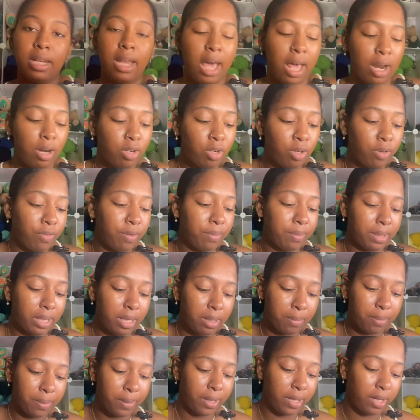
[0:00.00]
I don't know if I'm
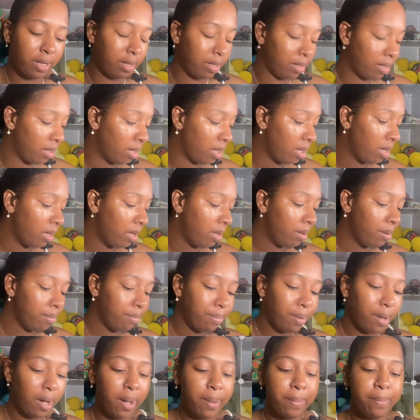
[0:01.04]
gonna put
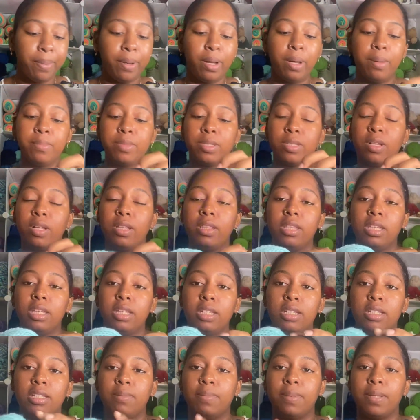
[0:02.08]
pom-poms on
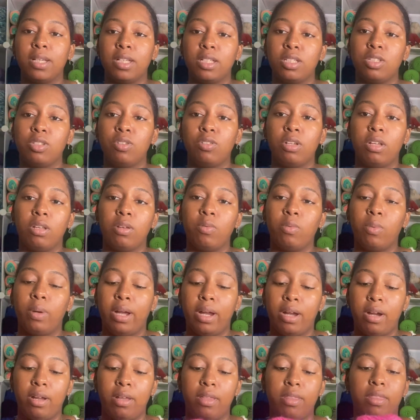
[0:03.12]
these because you can
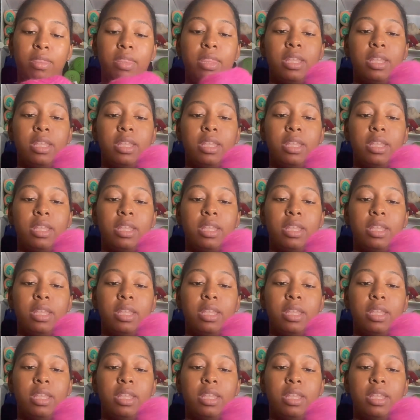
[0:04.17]
wear